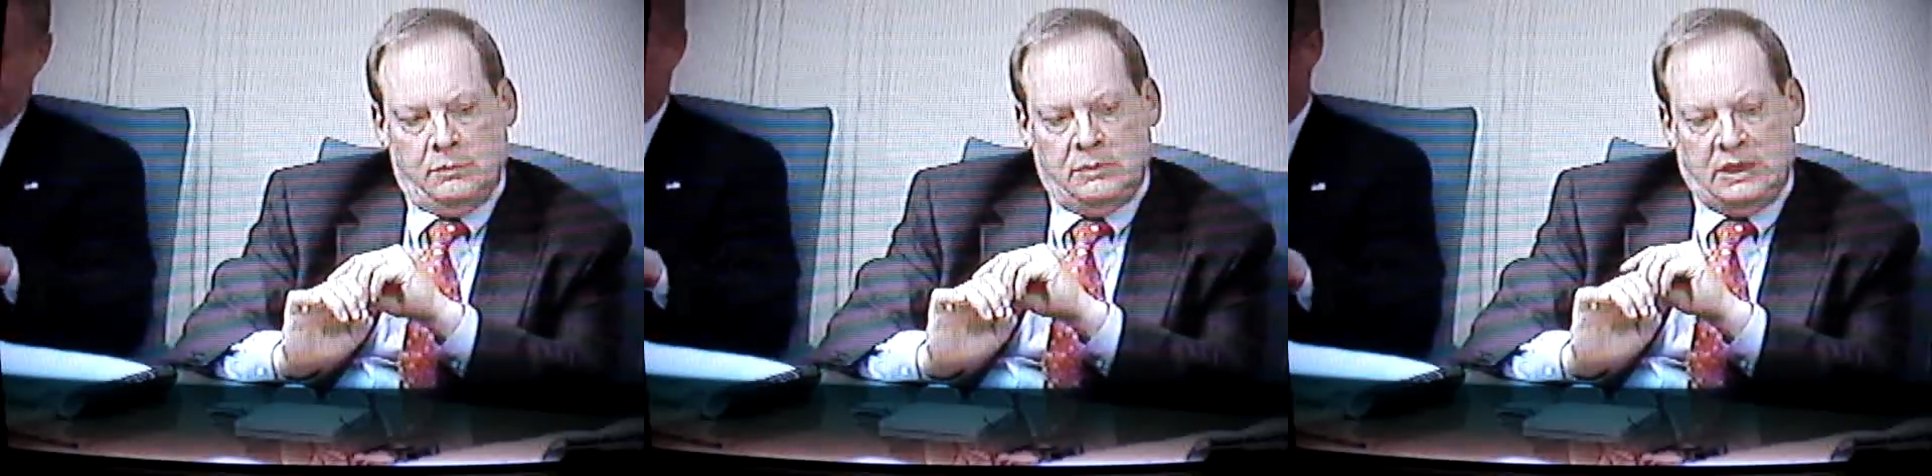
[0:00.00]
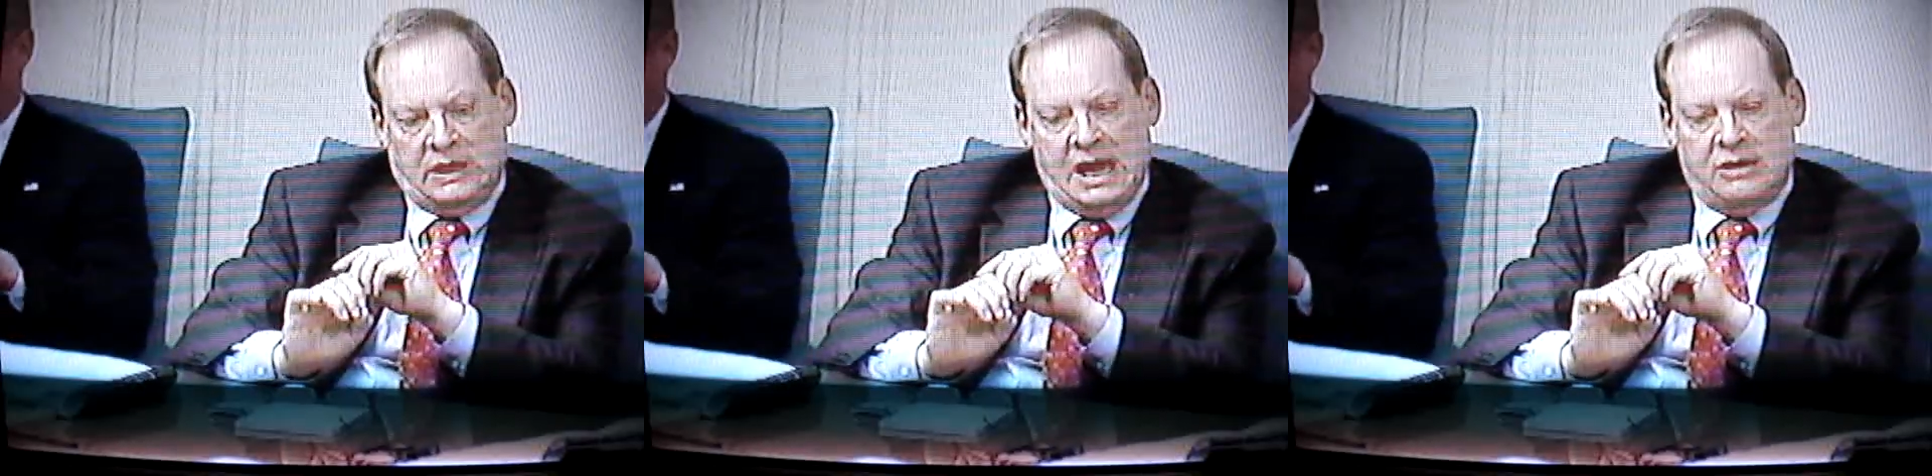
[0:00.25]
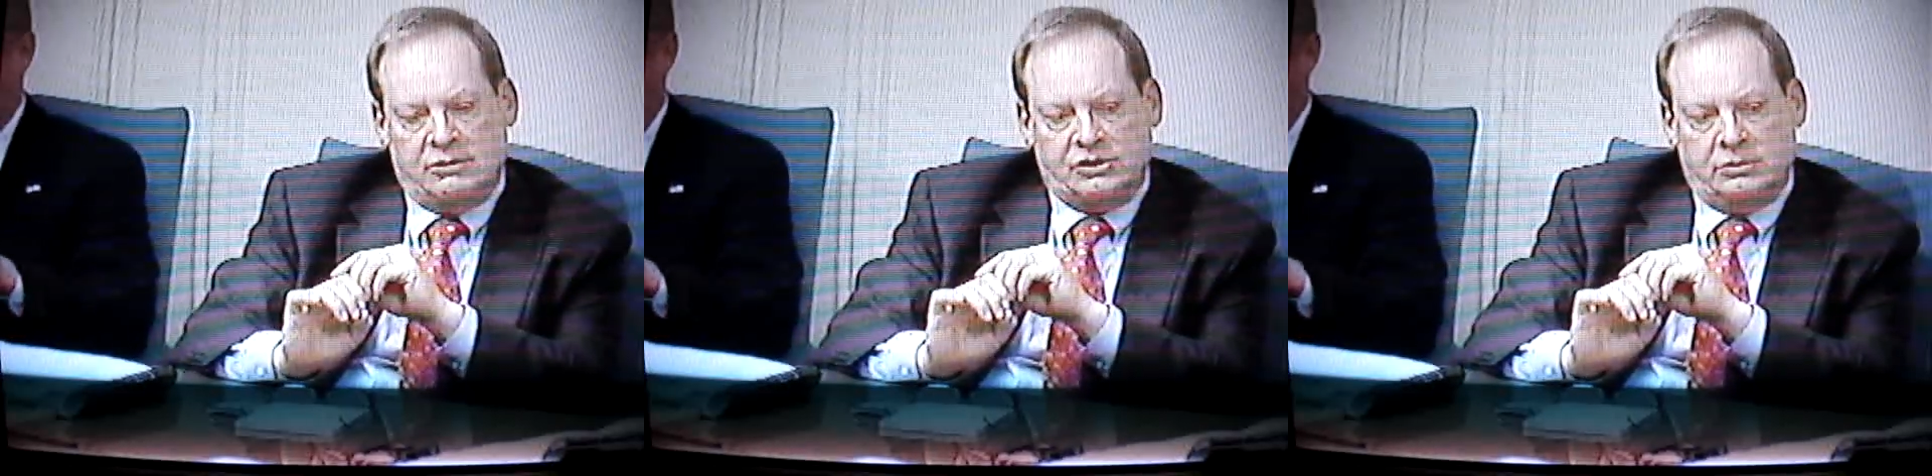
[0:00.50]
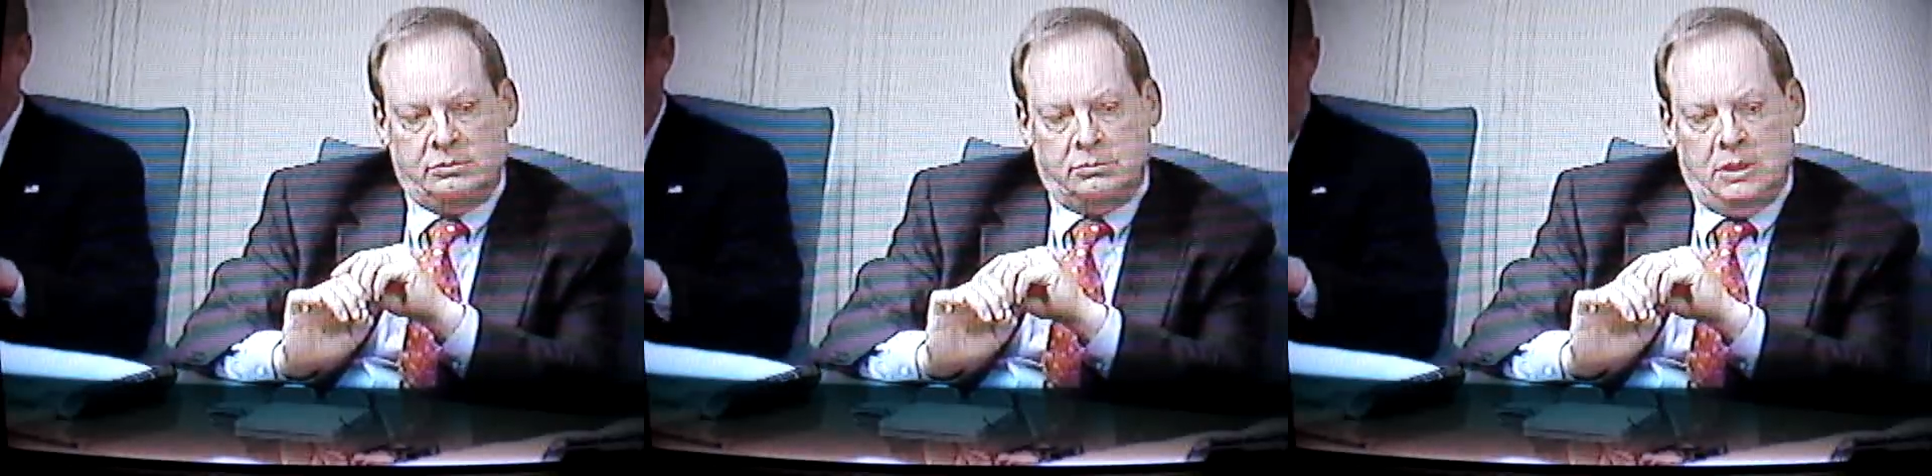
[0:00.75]
the
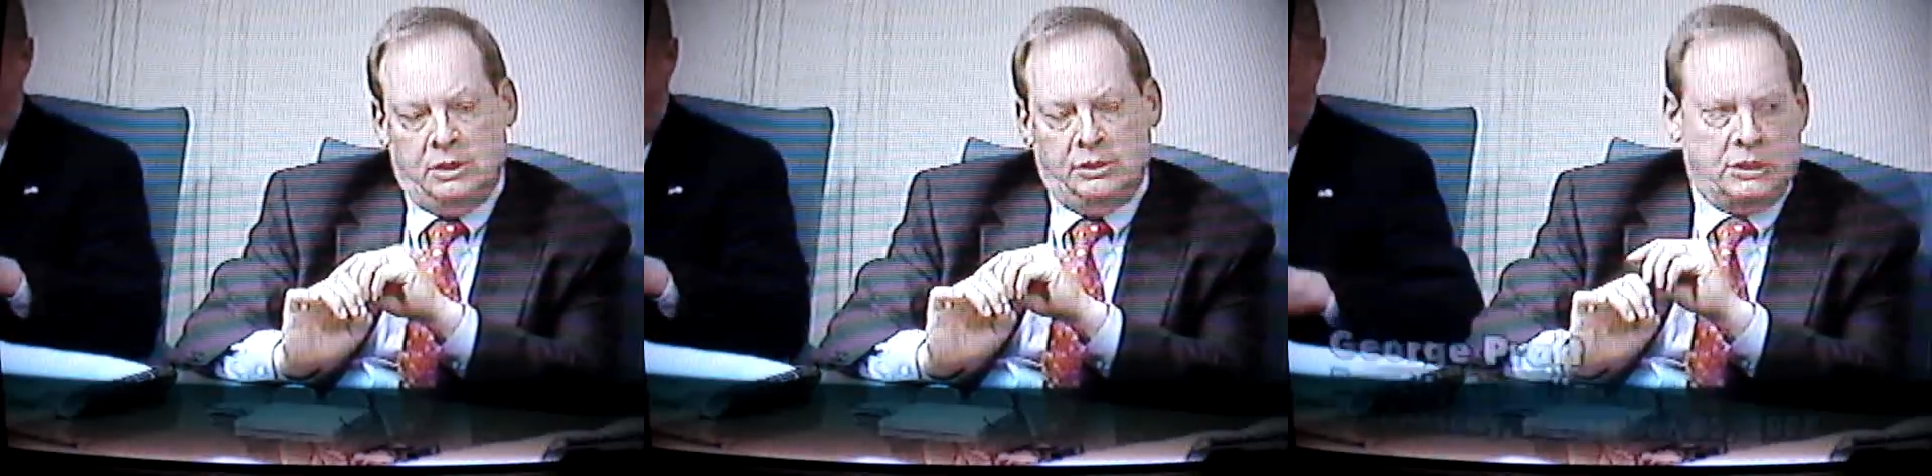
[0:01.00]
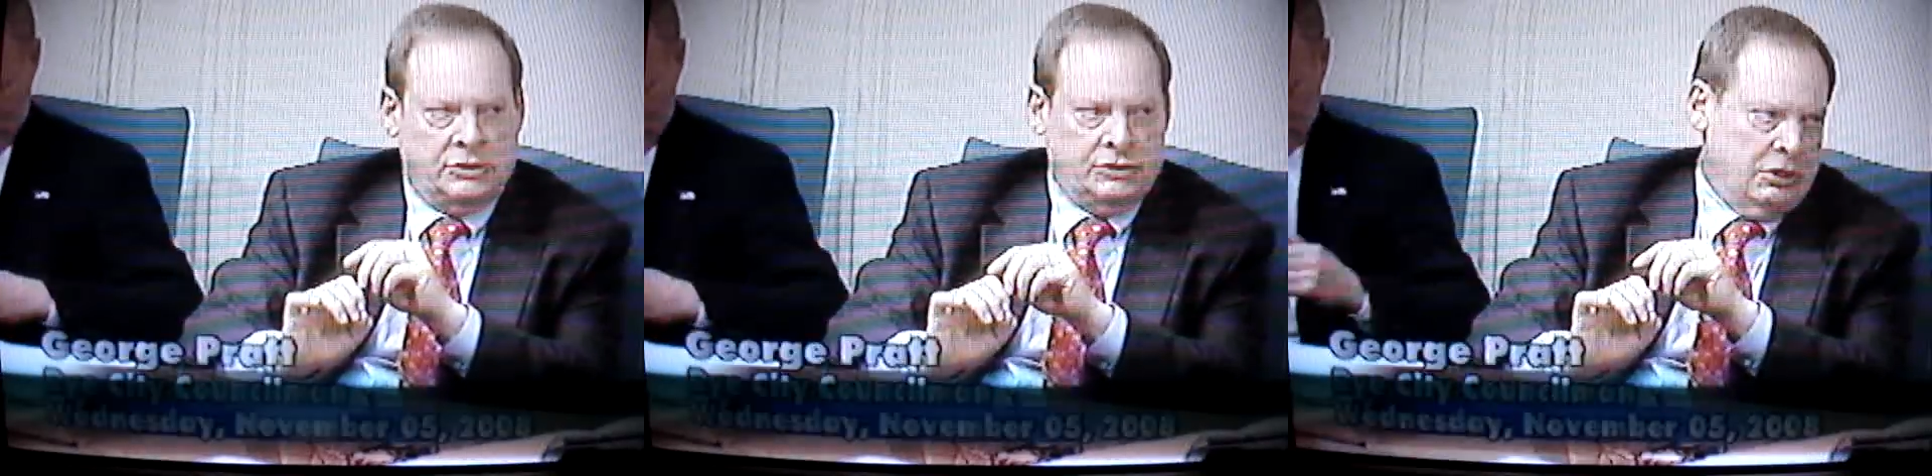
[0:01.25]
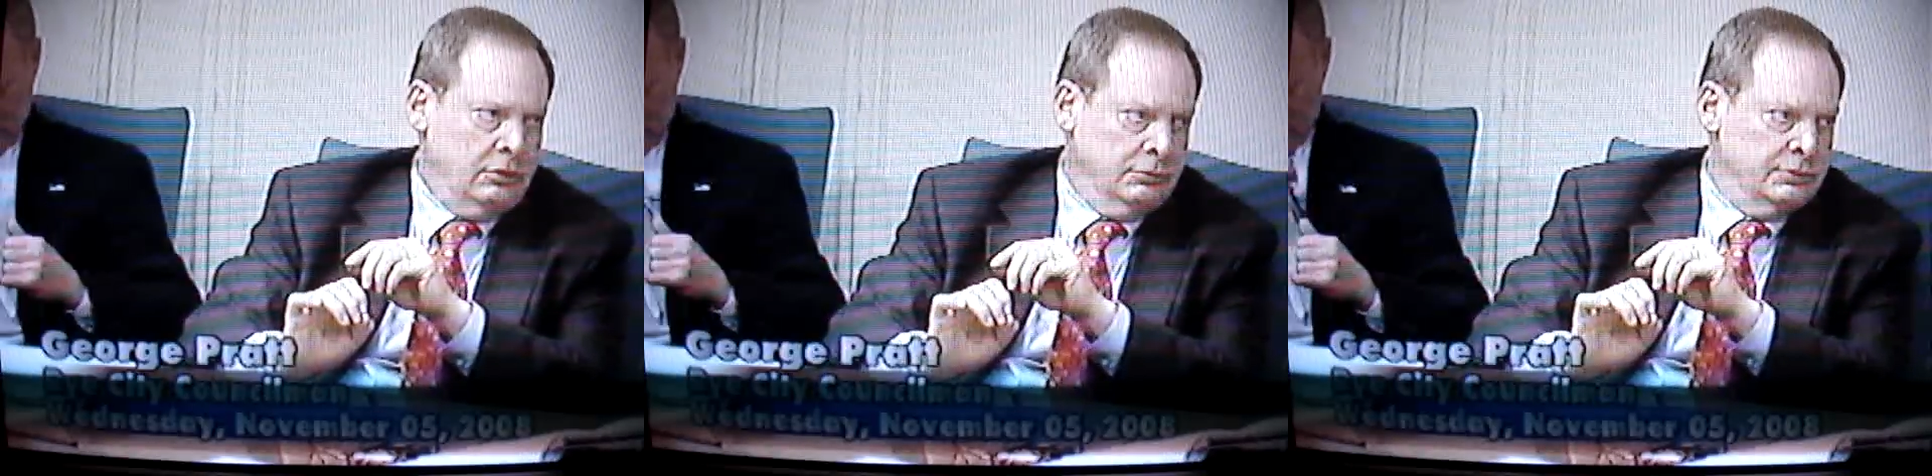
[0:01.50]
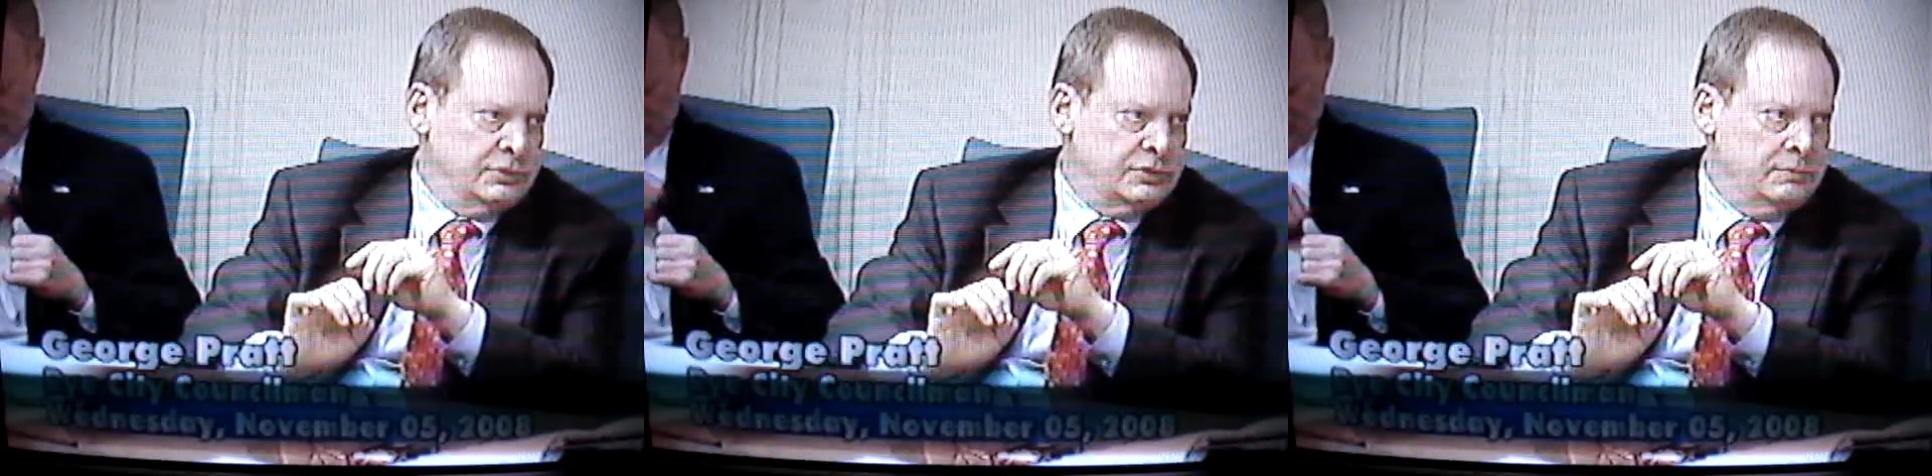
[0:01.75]
council, and the
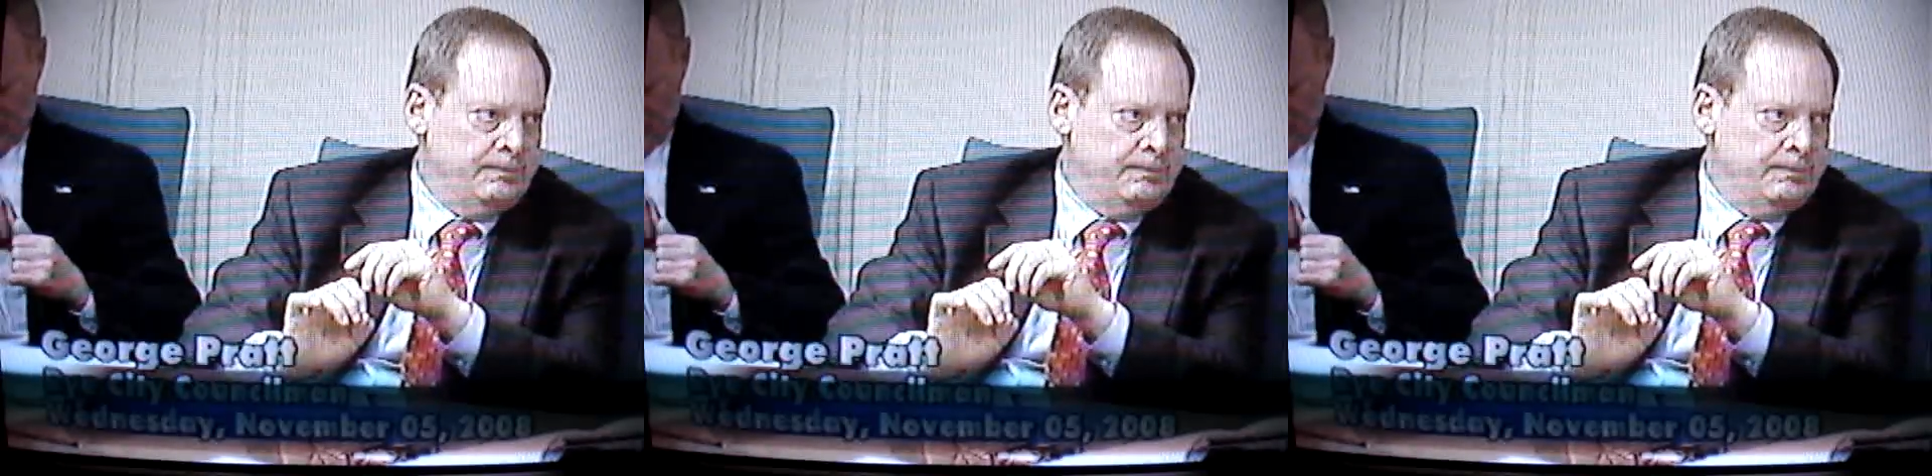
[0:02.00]
consultants.